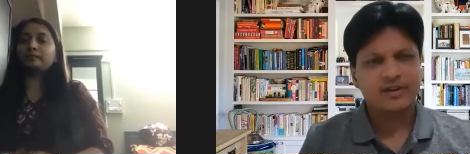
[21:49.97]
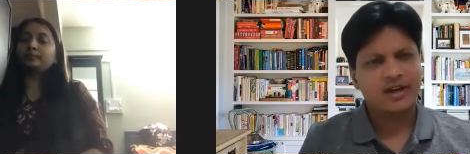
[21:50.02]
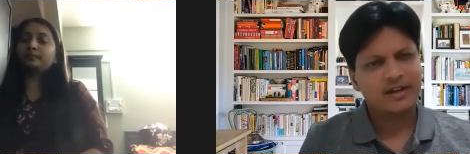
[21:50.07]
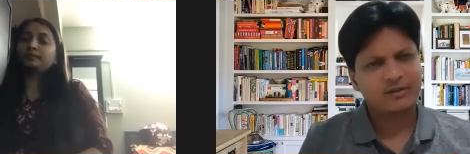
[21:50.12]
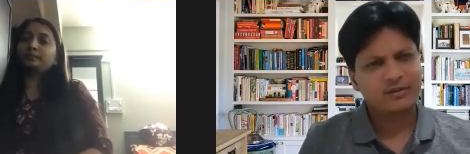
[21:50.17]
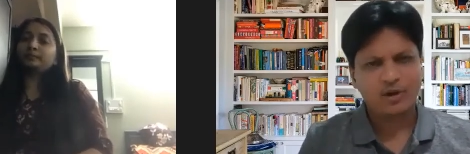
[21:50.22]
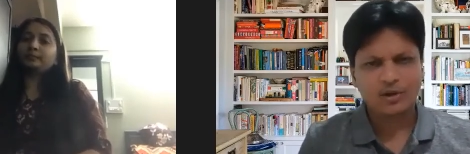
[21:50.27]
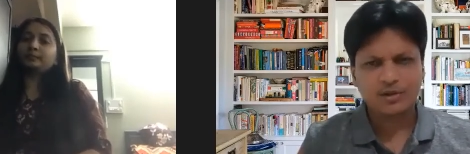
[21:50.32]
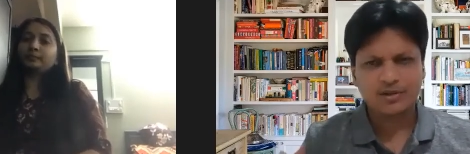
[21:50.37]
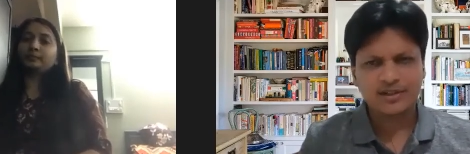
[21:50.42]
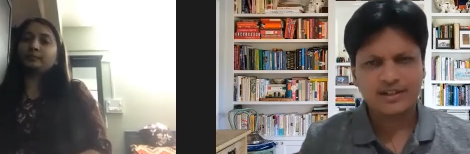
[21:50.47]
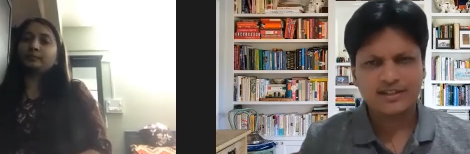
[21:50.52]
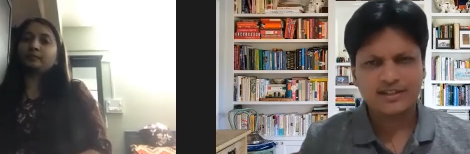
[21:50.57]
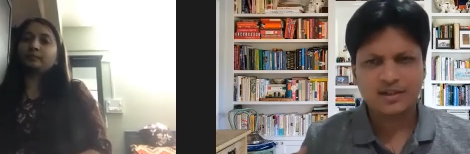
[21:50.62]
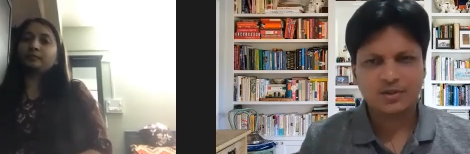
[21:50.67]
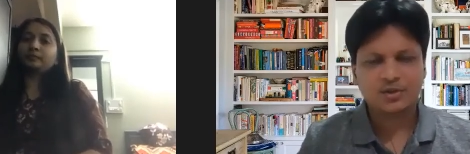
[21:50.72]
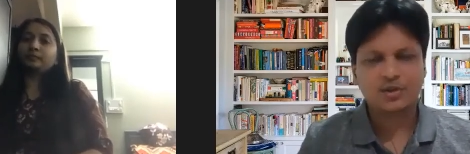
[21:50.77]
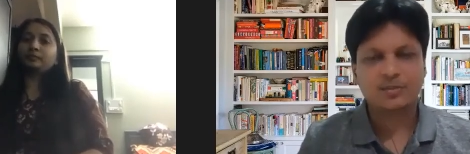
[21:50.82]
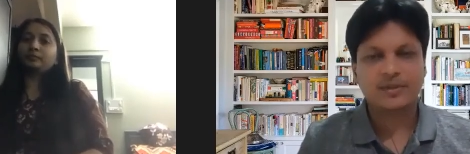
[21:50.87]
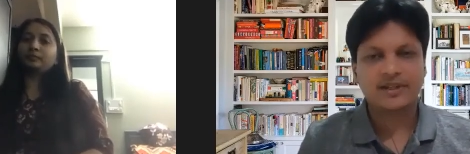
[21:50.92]
Speaker 1: i want to reach
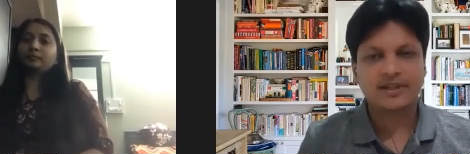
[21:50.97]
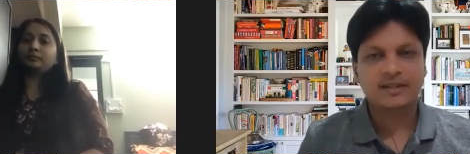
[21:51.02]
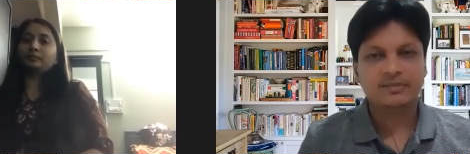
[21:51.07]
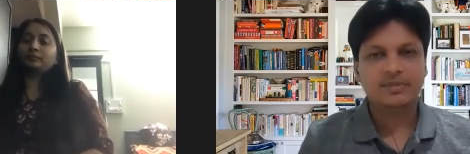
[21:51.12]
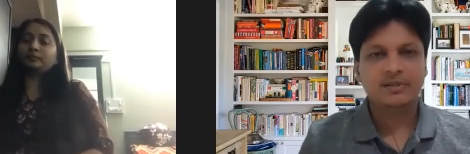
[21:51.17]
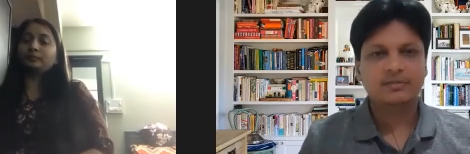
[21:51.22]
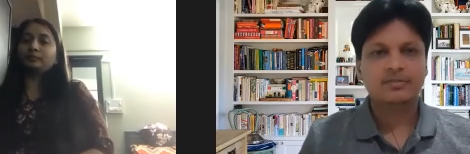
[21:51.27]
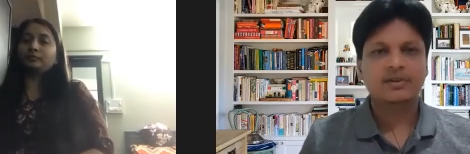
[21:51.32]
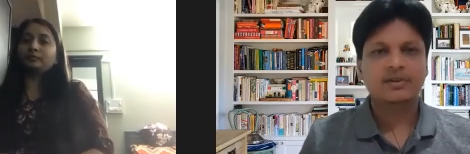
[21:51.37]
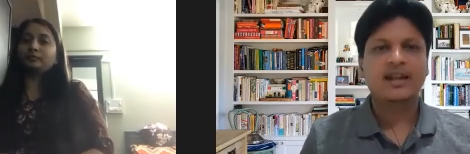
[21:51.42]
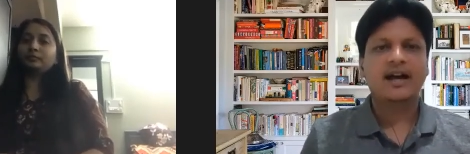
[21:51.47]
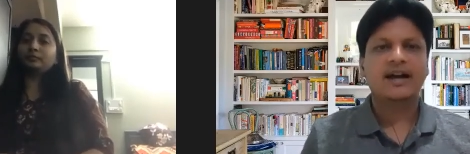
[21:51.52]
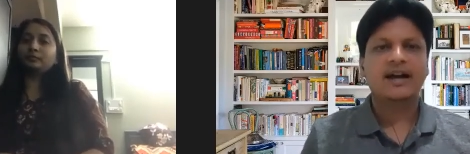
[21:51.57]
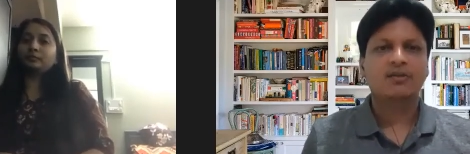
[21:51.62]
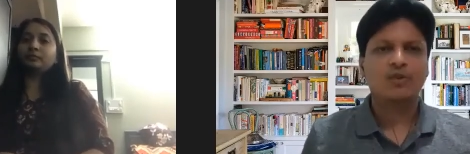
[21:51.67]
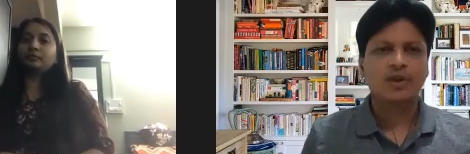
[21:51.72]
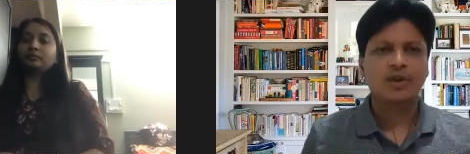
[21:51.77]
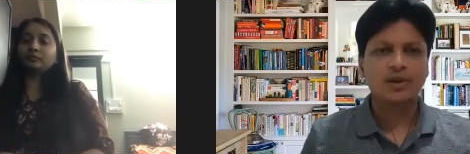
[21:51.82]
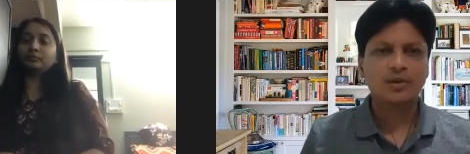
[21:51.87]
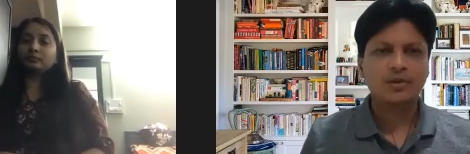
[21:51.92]
out to many people i
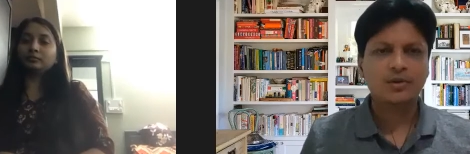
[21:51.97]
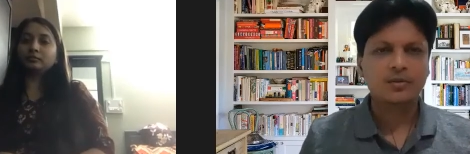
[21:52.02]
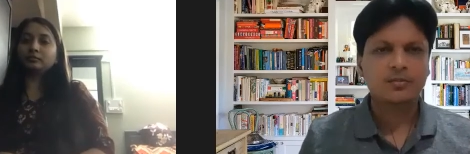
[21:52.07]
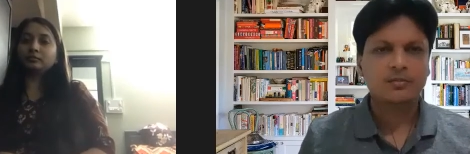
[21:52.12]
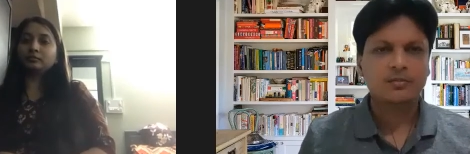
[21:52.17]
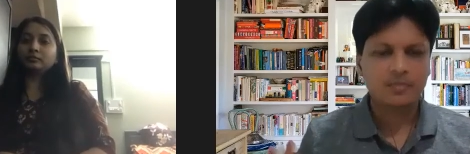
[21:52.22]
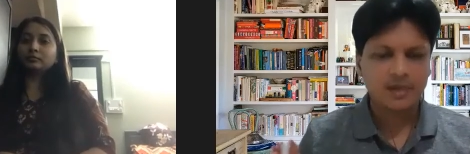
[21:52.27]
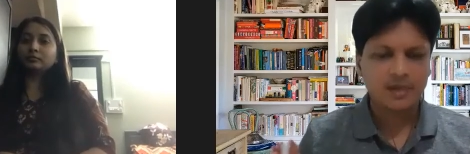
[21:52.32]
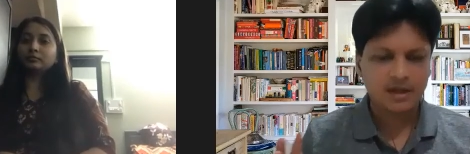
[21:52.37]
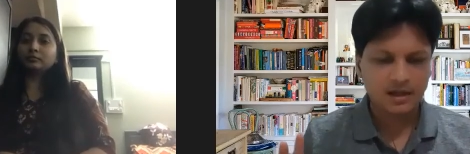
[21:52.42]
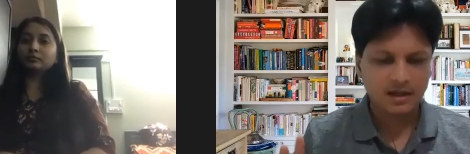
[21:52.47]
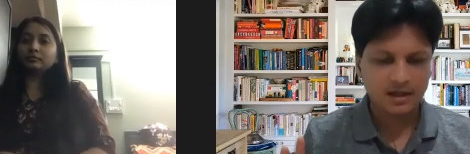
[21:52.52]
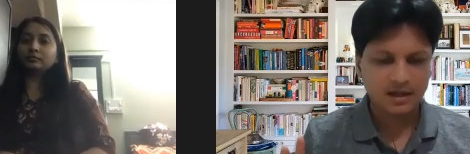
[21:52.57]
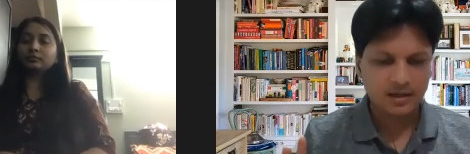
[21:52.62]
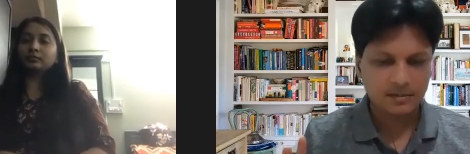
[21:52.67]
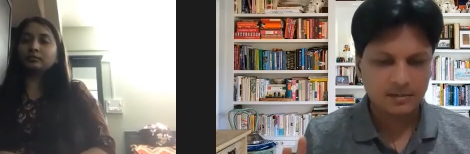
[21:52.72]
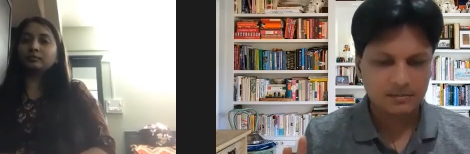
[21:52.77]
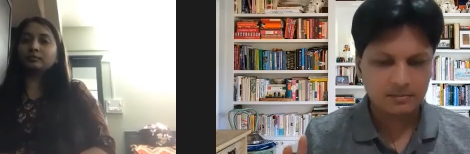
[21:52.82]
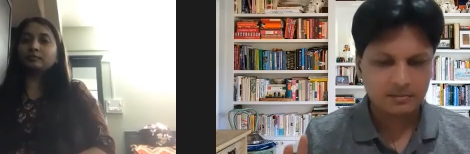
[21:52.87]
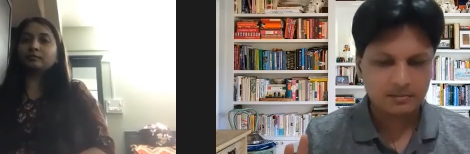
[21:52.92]
want to uh,